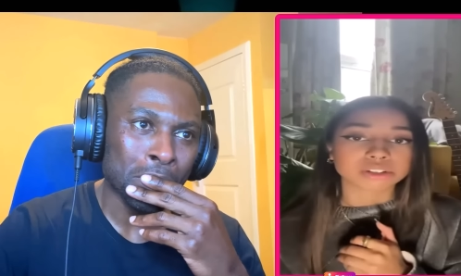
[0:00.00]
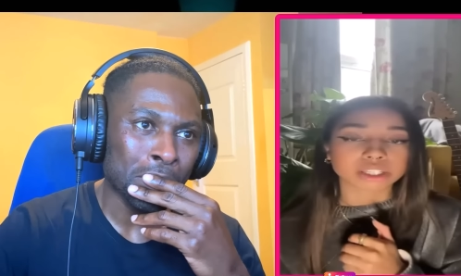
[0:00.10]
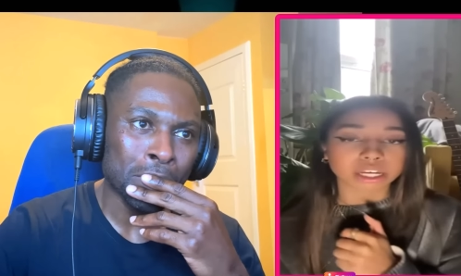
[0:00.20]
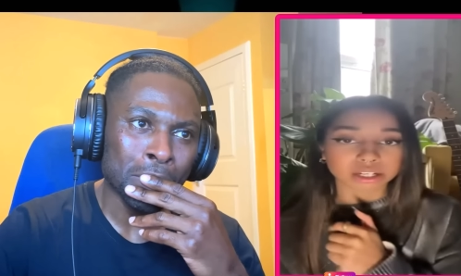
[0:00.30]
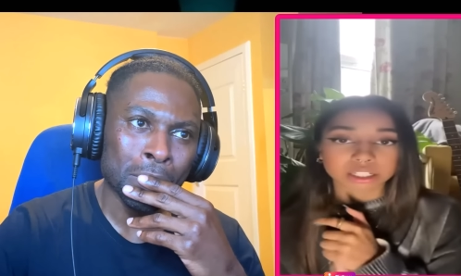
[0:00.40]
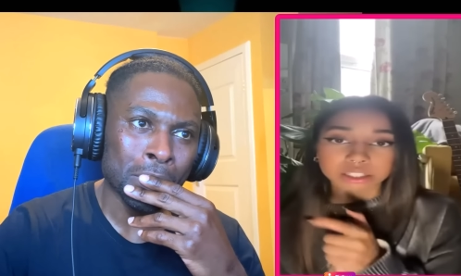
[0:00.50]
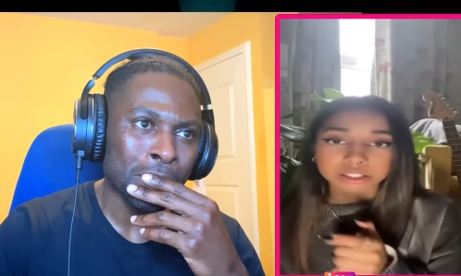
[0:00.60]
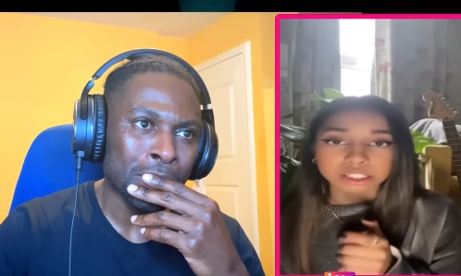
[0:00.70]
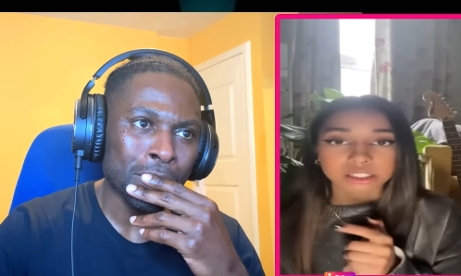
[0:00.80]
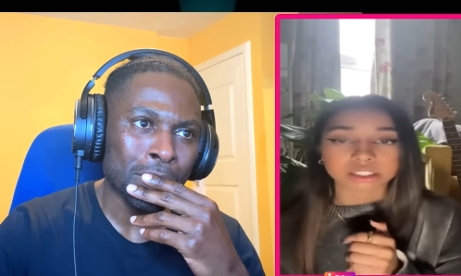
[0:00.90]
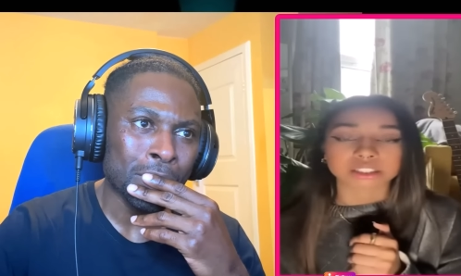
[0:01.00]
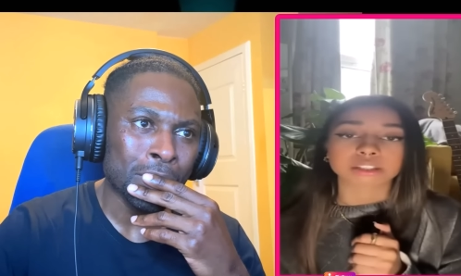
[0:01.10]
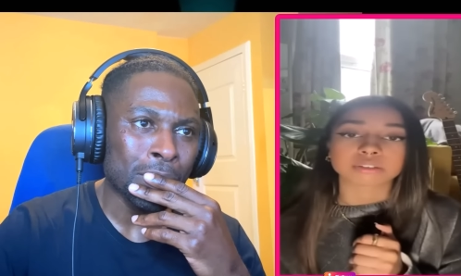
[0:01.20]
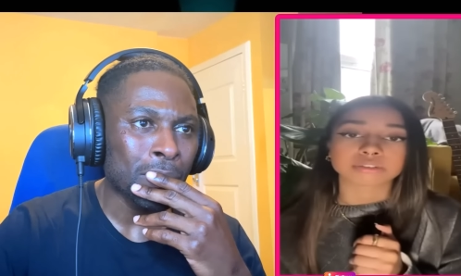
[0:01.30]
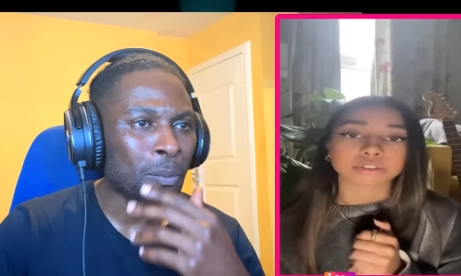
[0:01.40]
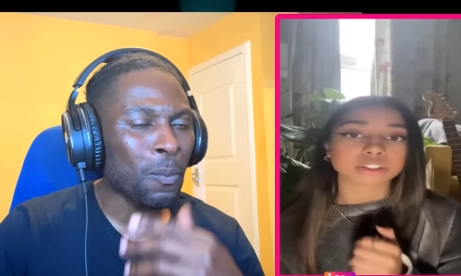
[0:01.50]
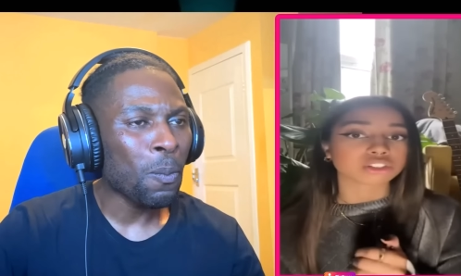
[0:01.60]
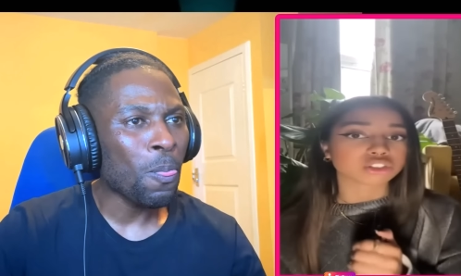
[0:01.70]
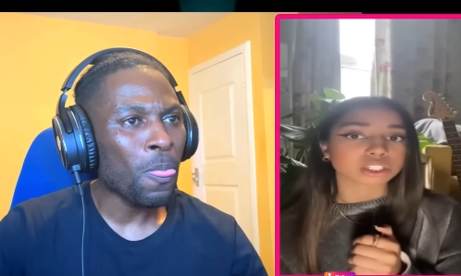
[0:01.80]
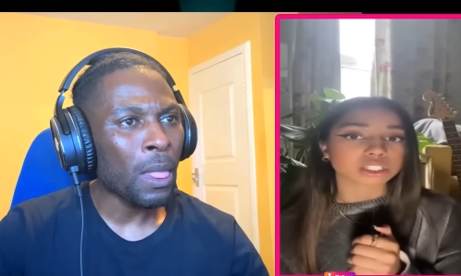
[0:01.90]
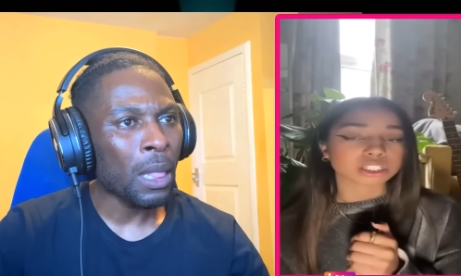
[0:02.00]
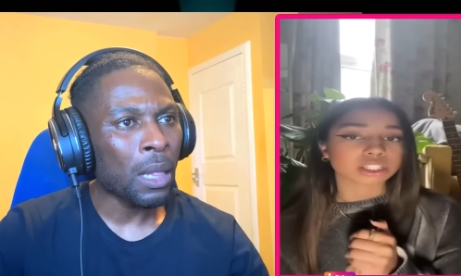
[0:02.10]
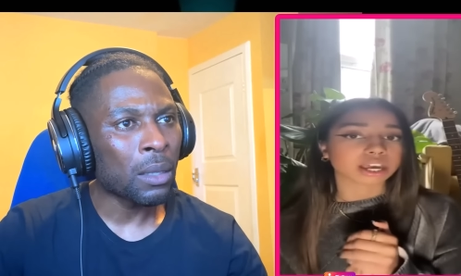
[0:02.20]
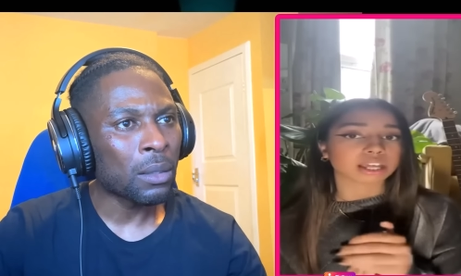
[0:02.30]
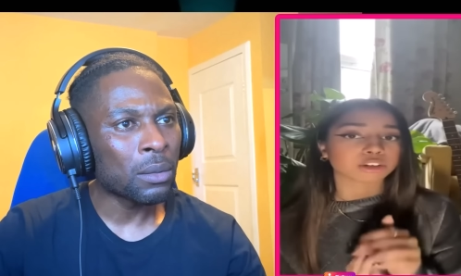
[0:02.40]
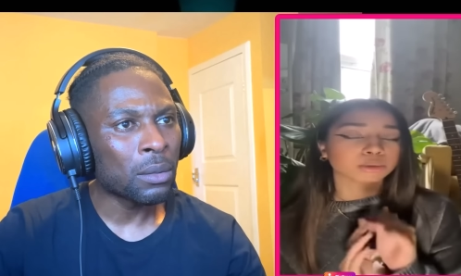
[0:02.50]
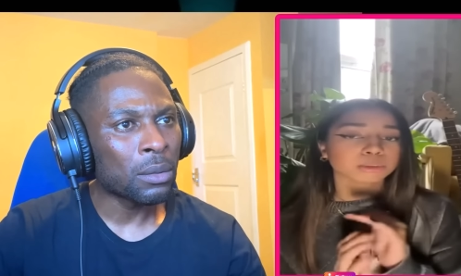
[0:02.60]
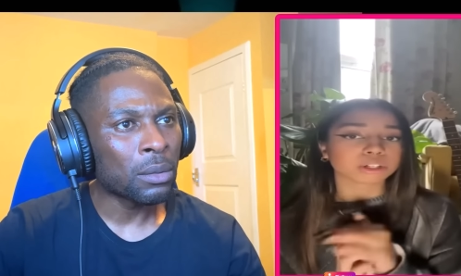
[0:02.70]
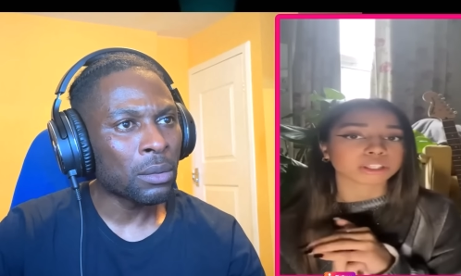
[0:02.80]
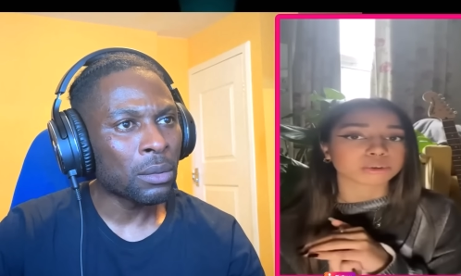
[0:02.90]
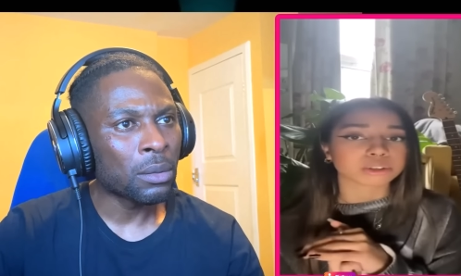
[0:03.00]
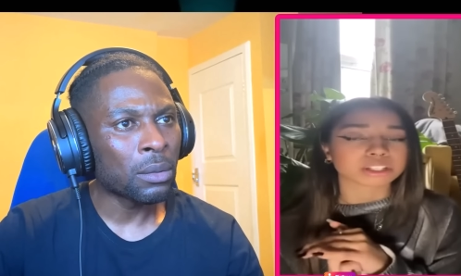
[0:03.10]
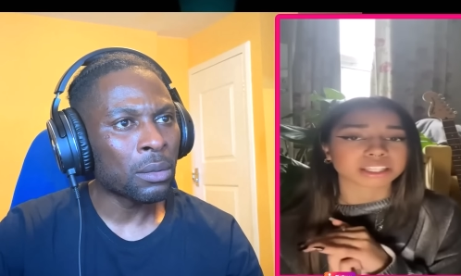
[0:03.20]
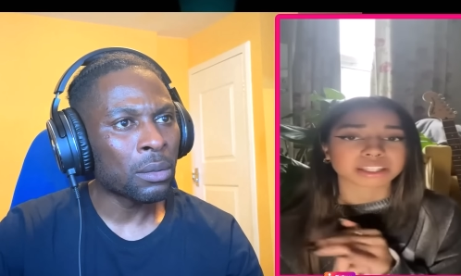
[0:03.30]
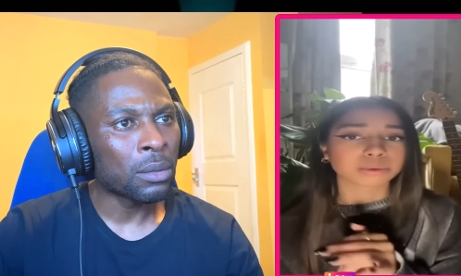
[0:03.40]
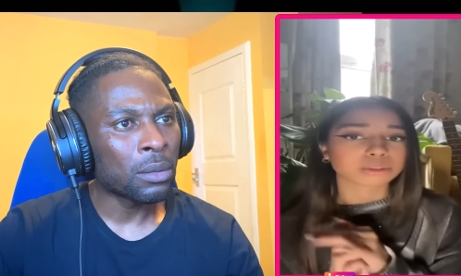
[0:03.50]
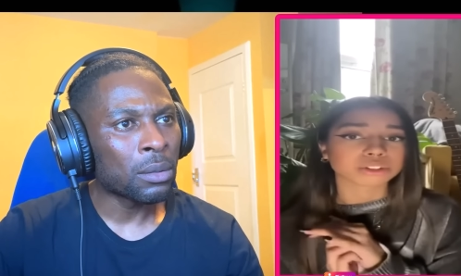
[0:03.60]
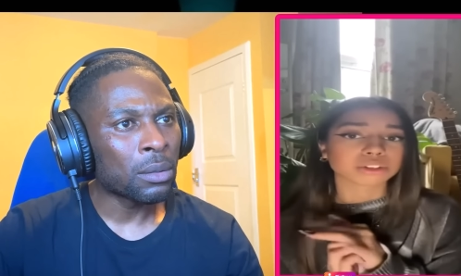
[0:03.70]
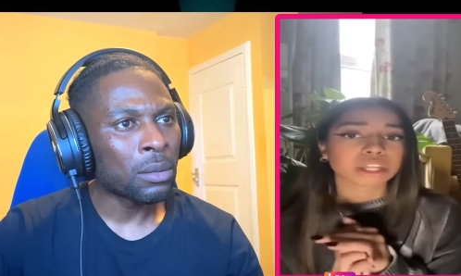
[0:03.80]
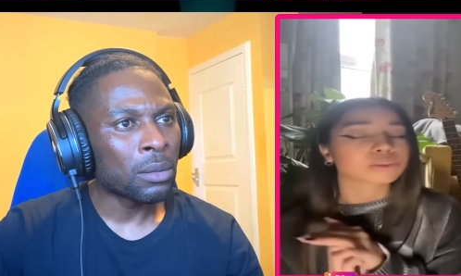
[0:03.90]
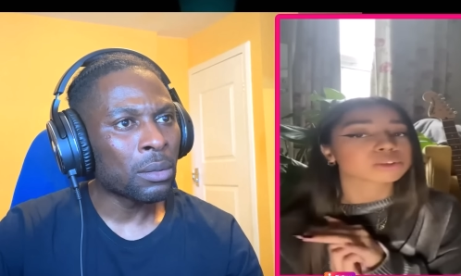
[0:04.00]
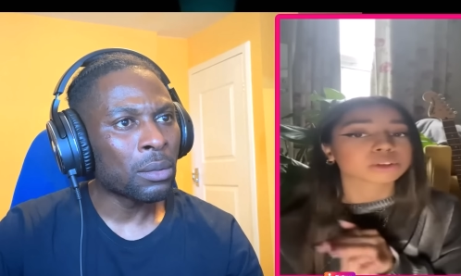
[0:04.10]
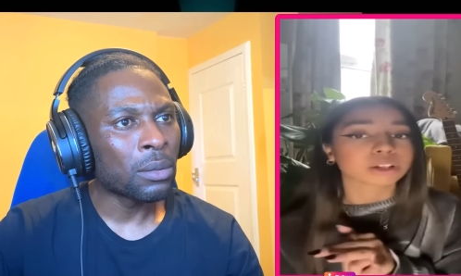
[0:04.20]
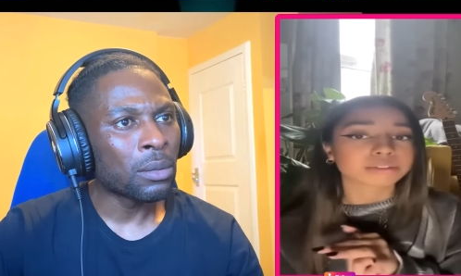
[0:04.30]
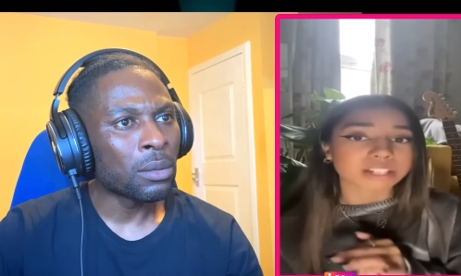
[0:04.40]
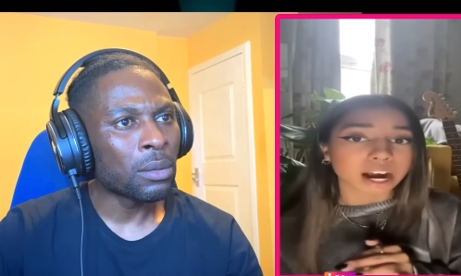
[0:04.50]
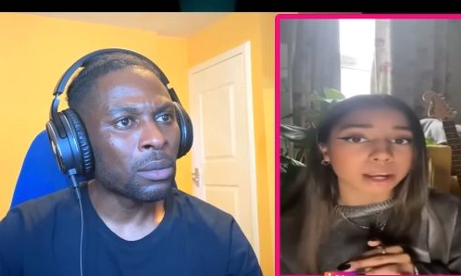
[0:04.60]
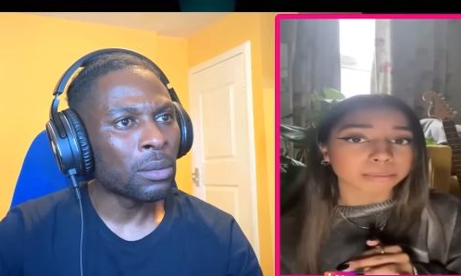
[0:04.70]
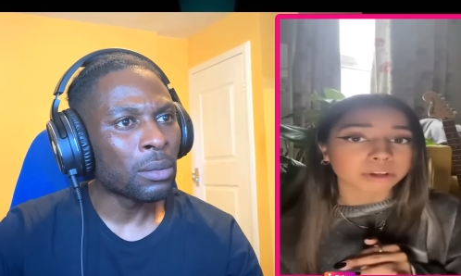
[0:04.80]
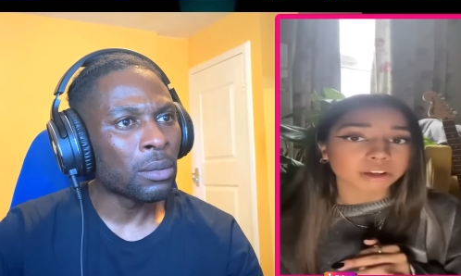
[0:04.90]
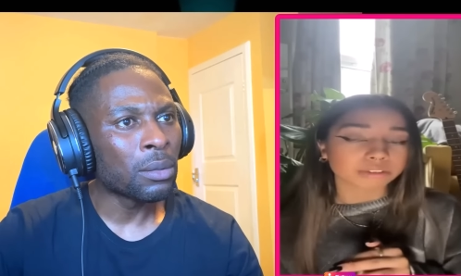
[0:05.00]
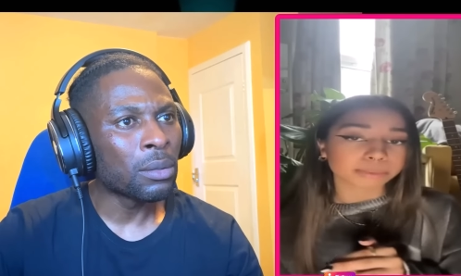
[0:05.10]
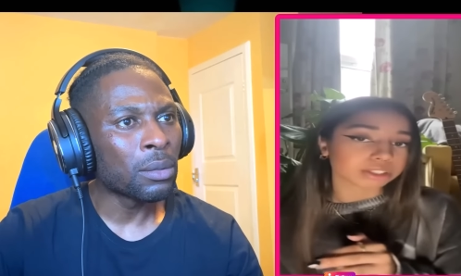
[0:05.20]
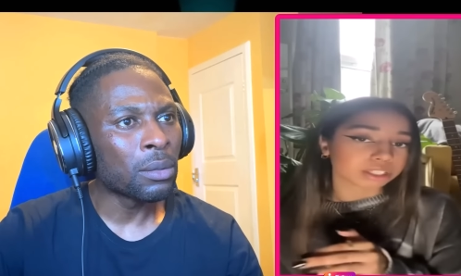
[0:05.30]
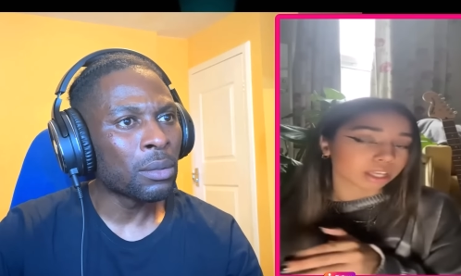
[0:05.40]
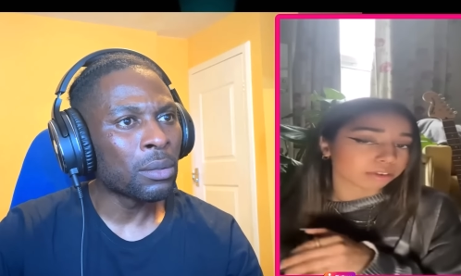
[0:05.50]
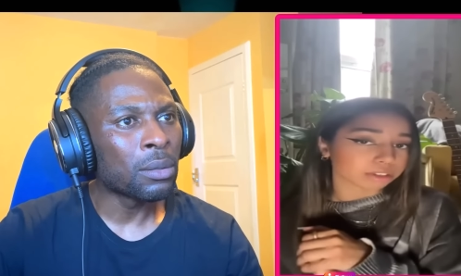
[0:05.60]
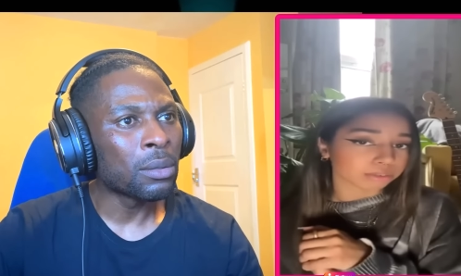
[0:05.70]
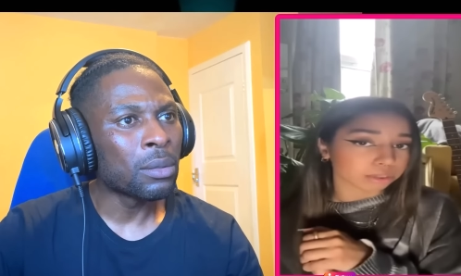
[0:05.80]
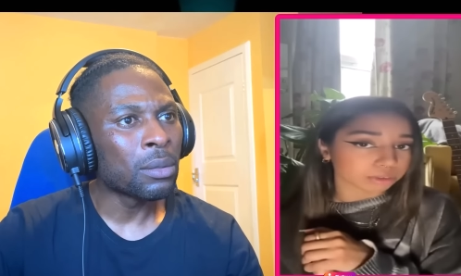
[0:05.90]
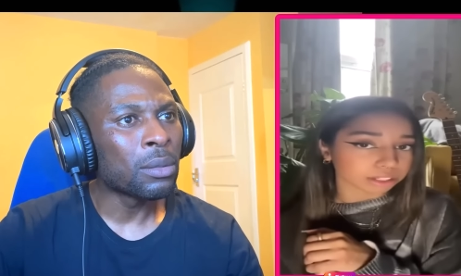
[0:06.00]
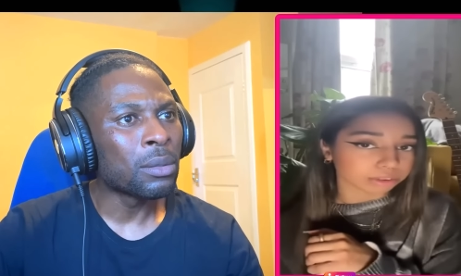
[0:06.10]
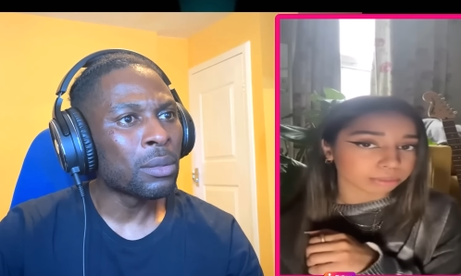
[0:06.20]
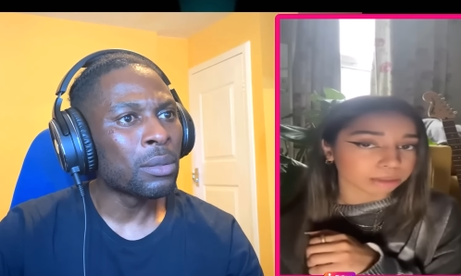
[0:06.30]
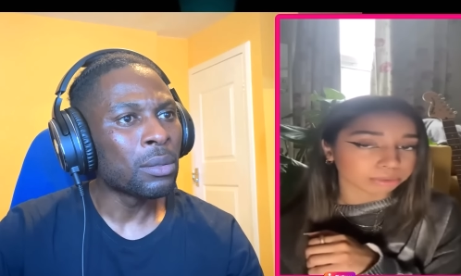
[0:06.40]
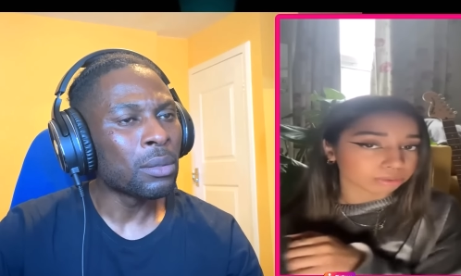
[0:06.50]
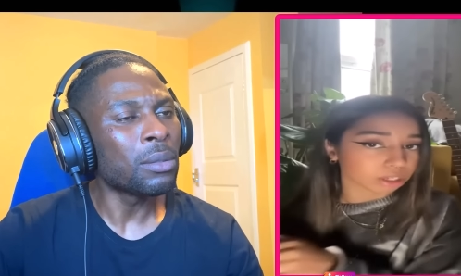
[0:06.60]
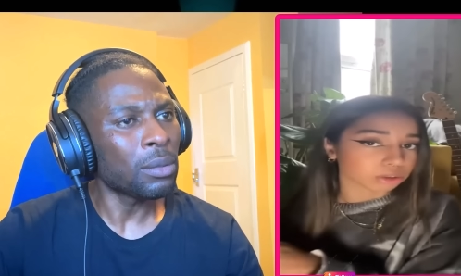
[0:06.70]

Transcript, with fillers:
Speaker 1: that in the CCTV footage you can see that at no point there was there was there was not enough time for me to have even threatened the man before I got